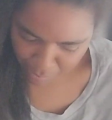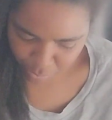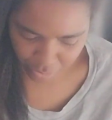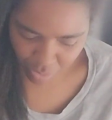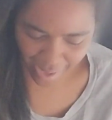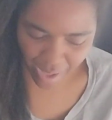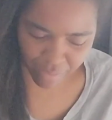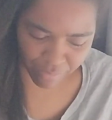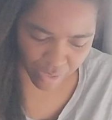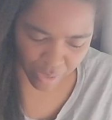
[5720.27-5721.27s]
don't have.
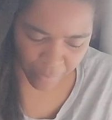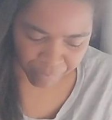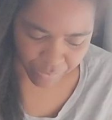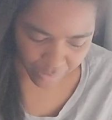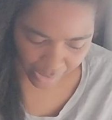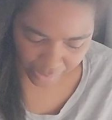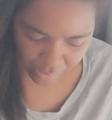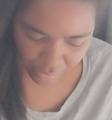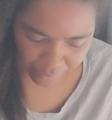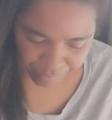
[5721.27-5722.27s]
Like
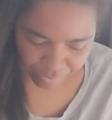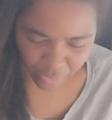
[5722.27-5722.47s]
there